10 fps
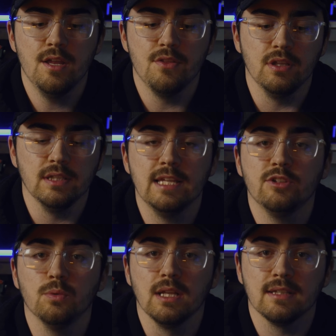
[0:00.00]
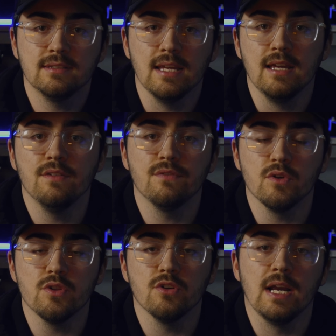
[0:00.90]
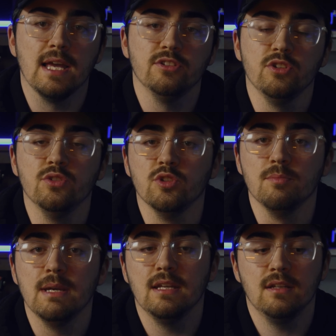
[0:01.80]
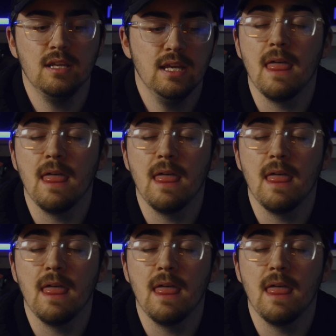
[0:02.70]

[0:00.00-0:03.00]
the lens will extend further as you zoom in